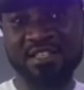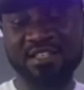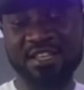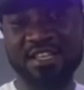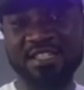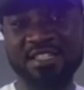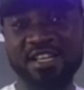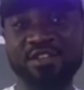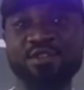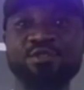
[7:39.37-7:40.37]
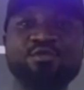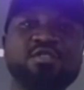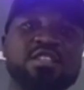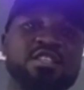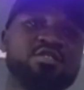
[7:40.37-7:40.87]
You understand? So
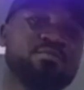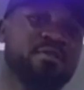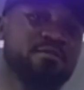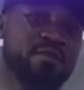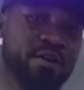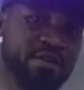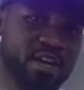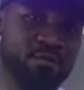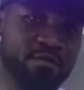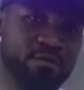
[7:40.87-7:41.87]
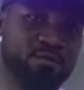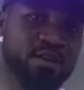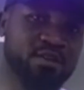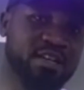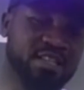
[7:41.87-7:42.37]
you need to be very careful
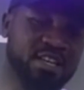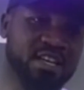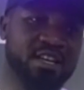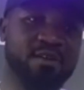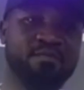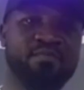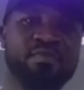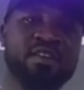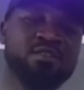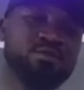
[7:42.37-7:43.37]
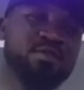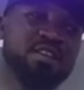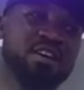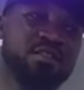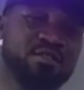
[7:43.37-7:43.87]
when you are taking them. So
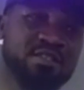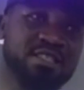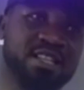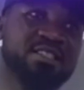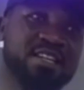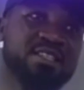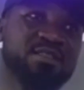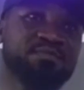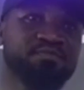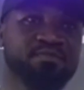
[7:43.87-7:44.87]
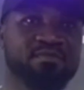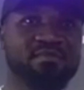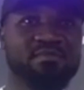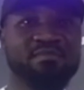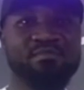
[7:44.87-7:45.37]
in adults like this,
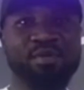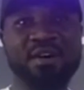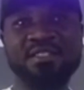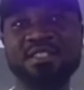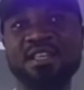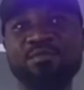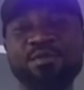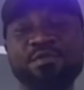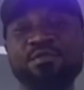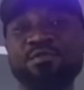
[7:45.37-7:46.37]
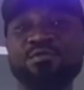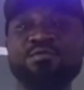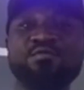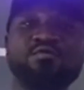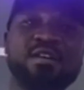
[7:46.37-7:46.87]
paracetamol, we don't want
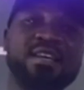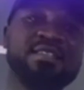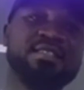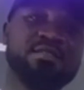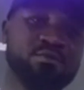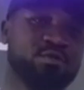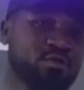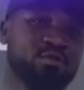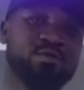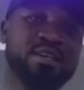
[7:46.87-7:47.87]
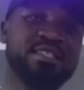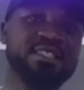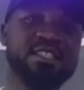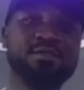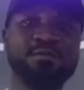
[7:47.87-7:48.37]
to
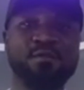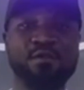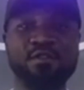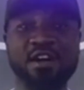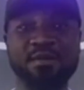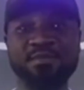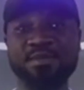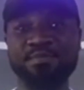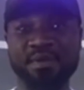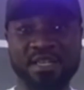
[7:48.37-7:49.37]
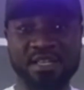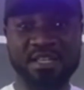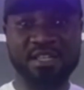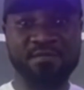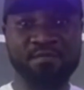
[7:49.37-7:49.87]
exceed 4 grams per
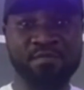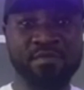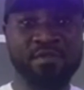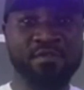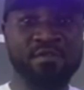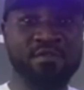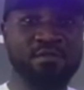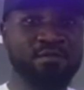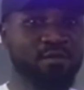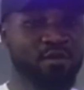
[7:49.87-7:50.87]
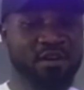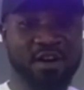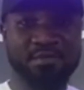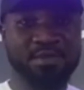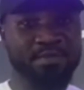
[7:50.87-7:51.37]
day. 4
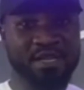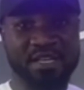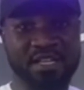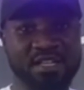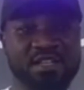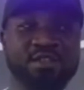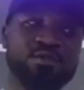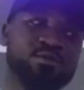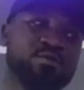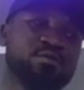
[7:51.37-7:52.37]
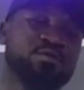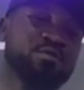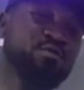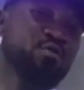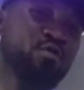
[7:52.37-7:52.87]
grams per day. So,
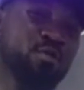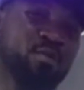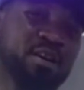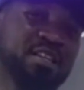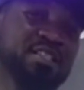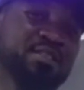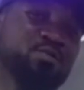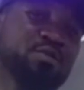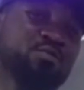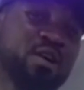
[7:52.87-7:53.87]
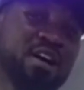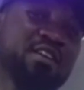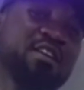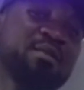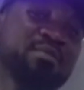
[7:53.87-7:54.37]
commonly it is what, 1
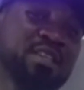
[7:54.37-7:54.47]
gram